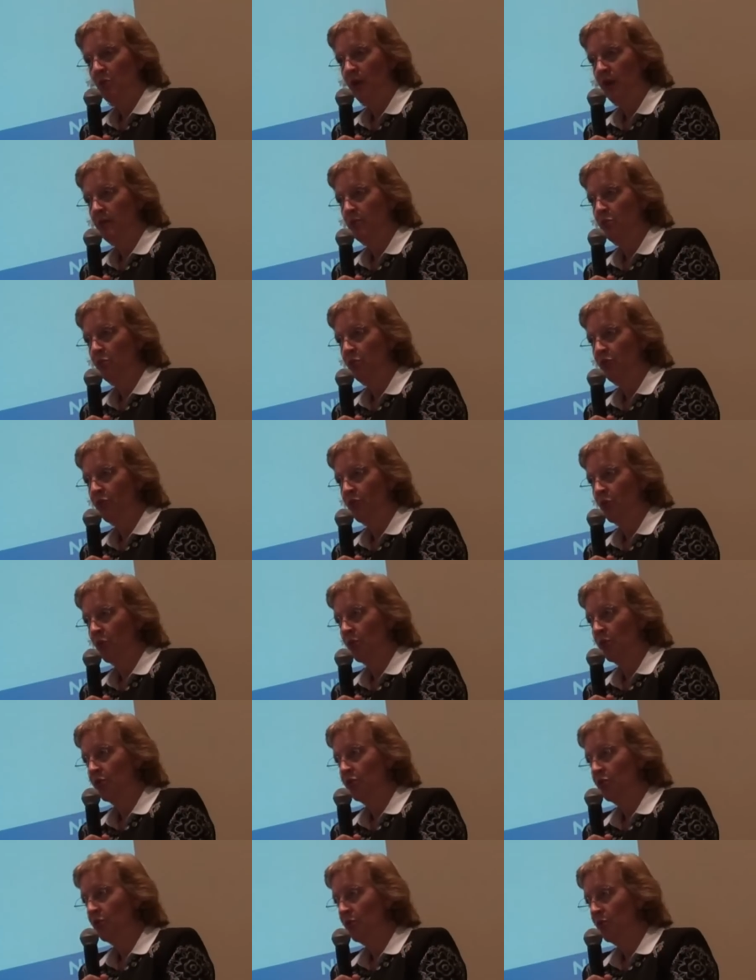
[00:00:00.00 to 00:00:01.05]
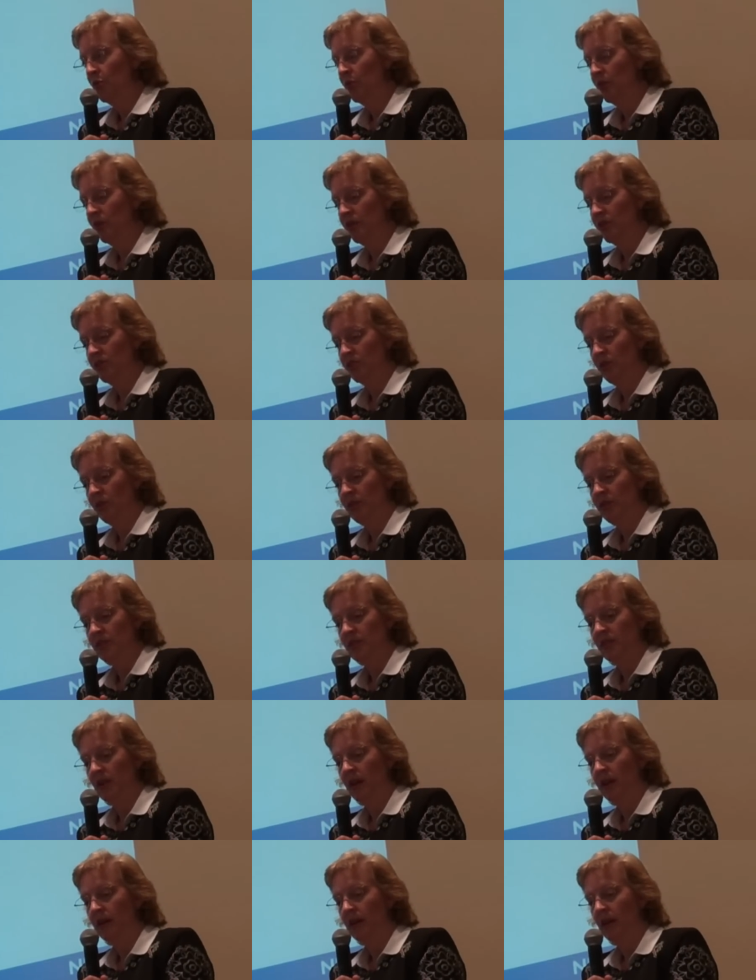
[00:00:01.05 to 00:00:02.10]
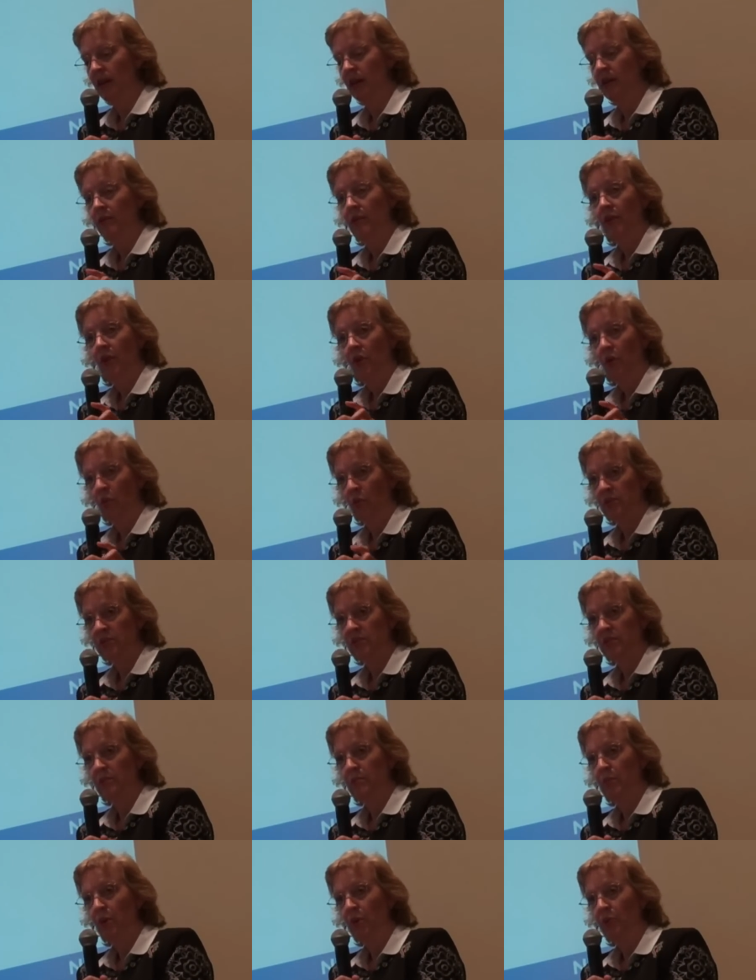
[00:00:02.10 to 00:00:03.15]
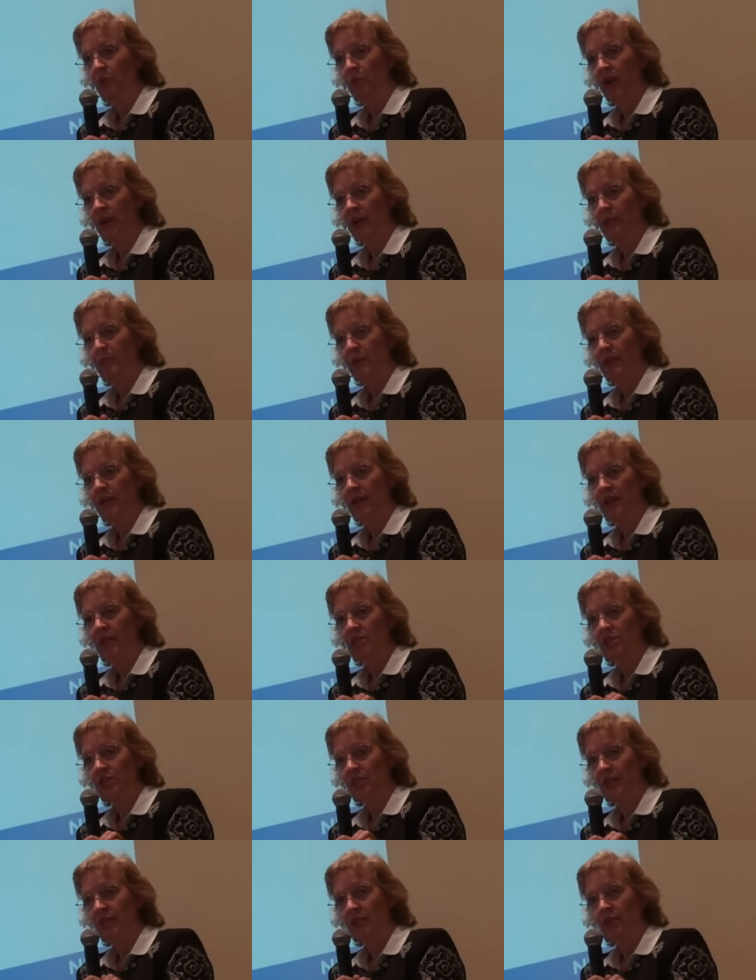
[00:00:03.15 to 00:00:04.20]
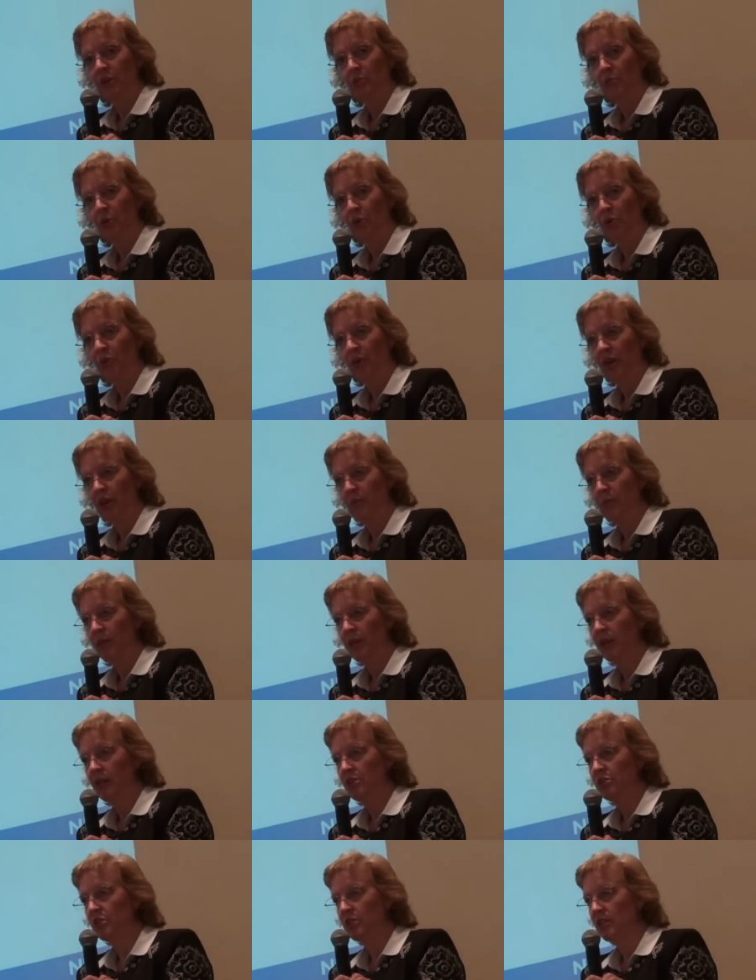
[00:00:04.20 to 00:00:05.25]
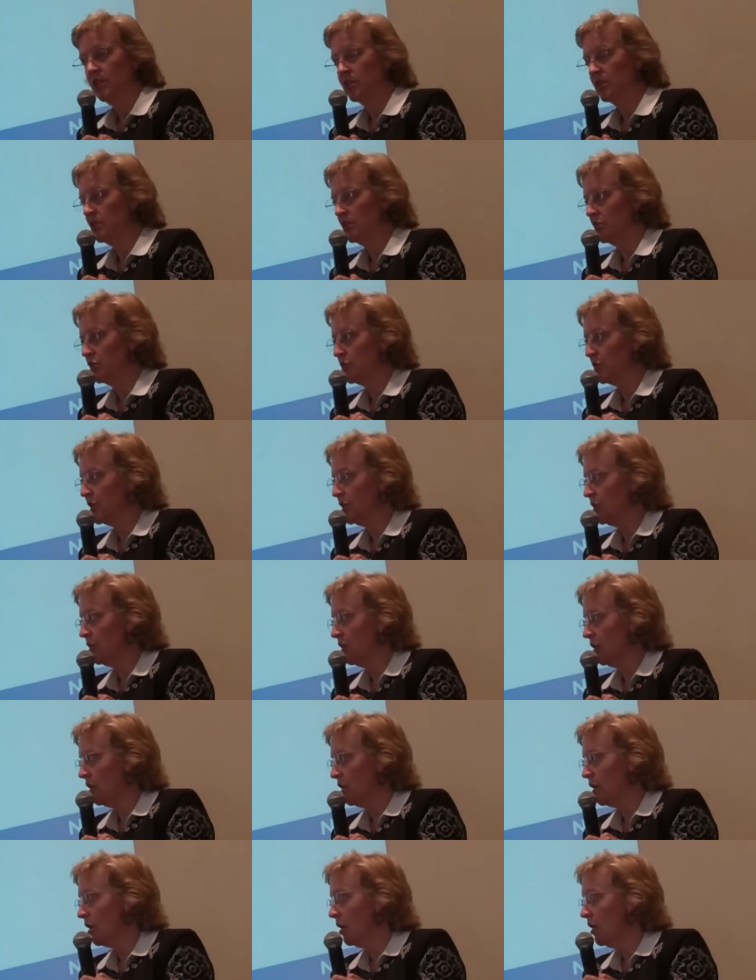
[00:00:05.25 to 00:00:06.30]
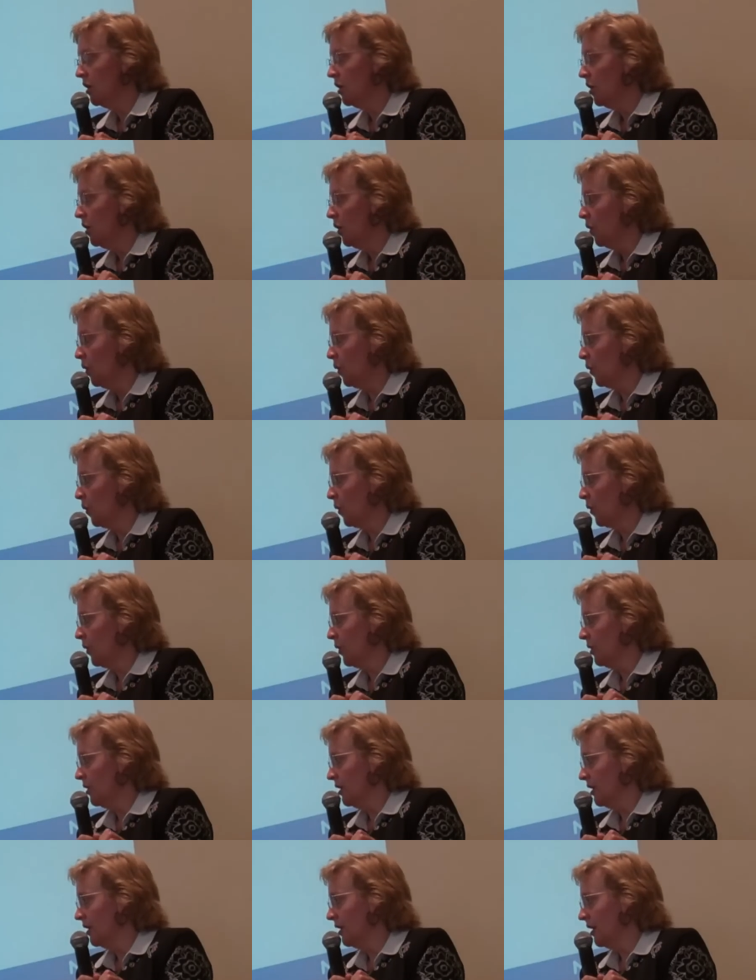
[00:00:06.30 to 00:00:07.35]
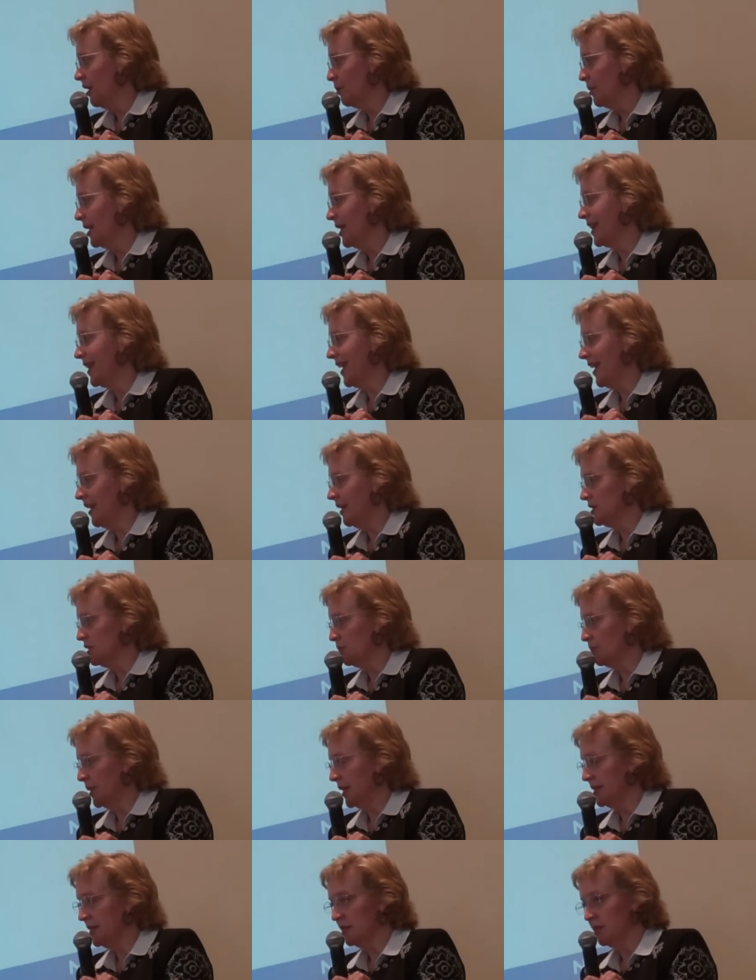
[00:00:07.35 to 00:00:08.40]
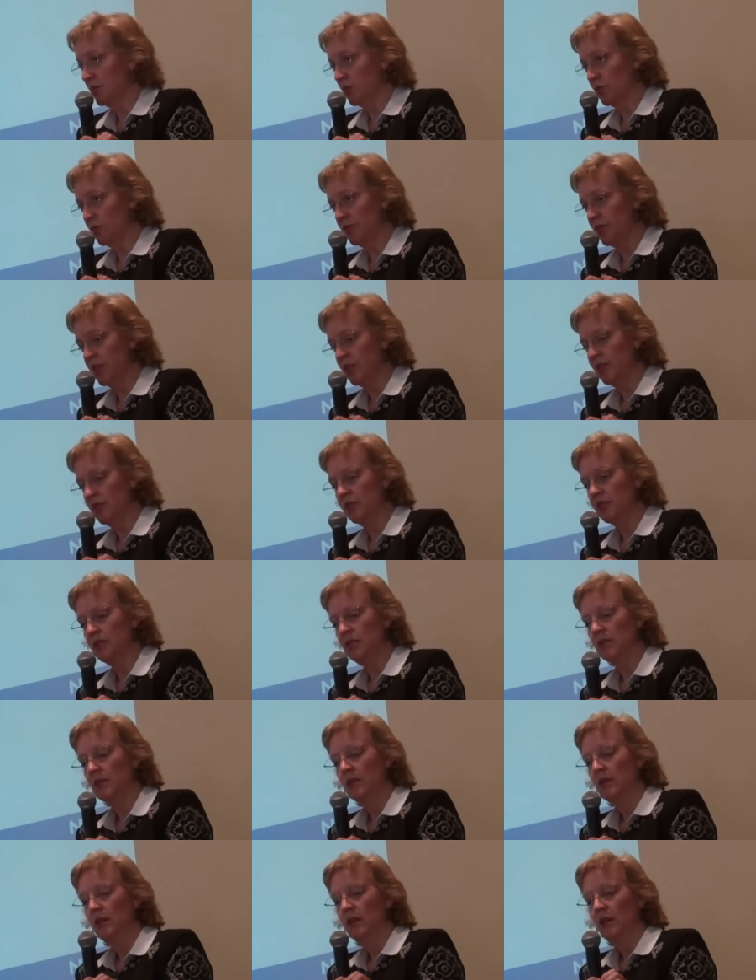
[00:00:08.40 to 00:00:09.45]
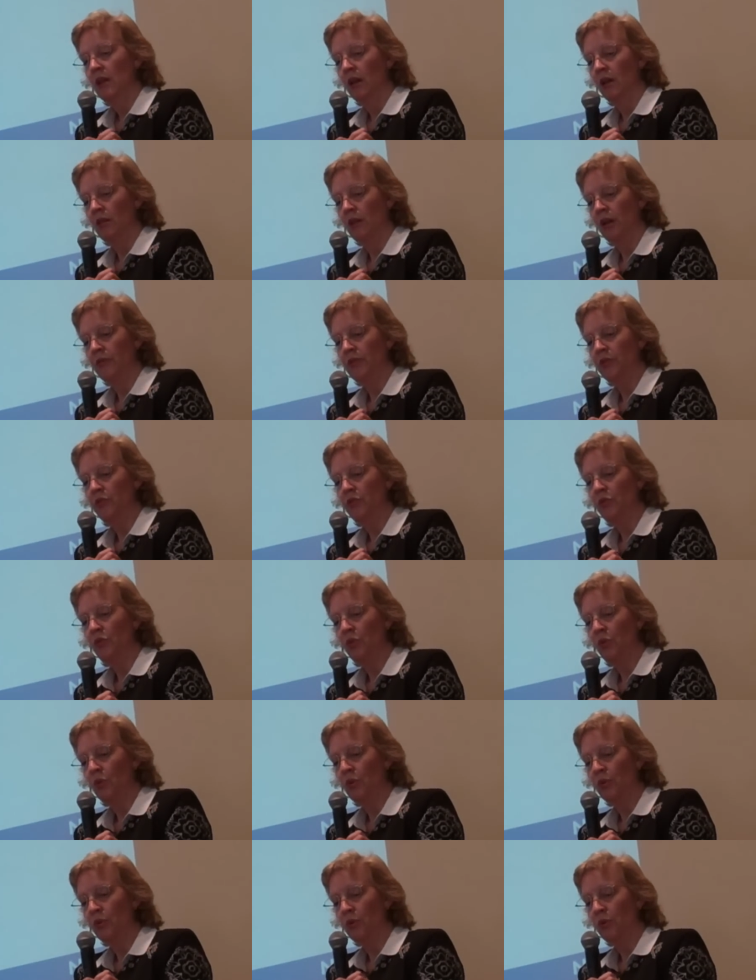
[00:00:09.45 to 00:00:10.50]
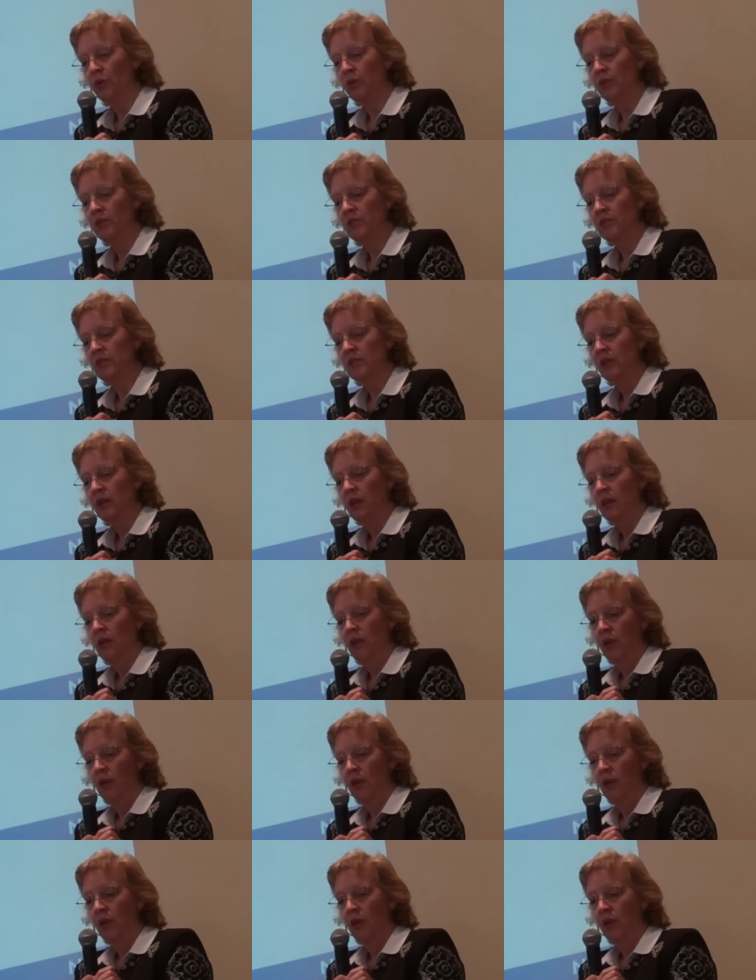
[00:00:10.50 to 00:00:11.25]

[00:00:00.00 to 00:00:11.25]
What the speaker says: we want to move forward to and start design on. What's the mode recommendation? Again, our mode recommendation is a streetcar or enhanced bus service along the two corridors.